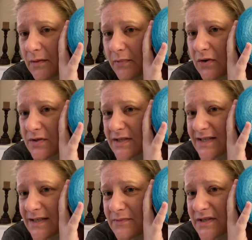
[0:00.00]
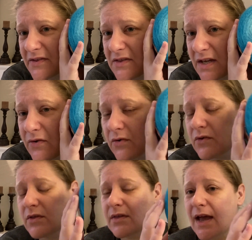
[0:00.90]
because it seems thicker
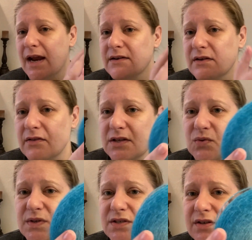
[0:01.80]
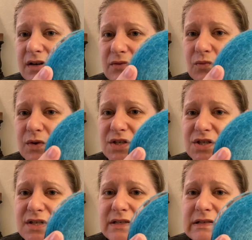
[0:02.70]
than the twister yarn,
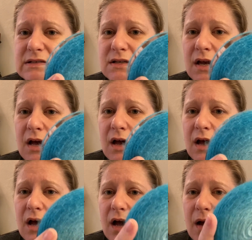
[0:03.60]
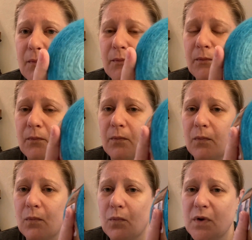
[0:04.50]
which is
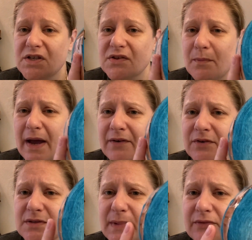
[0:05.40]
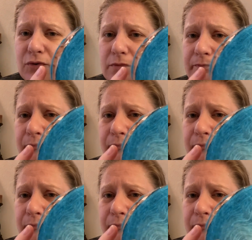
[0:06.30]
which the pattern is made for.